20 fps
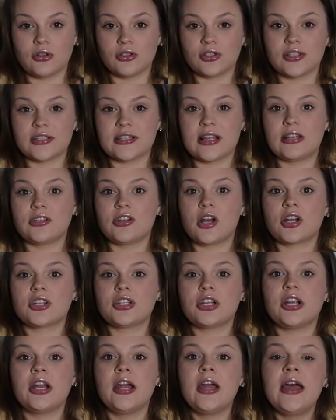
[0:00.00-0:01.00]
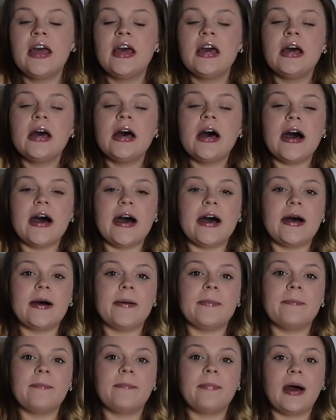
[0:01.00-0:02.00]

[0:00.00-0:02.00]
ultrasound doctor. Um,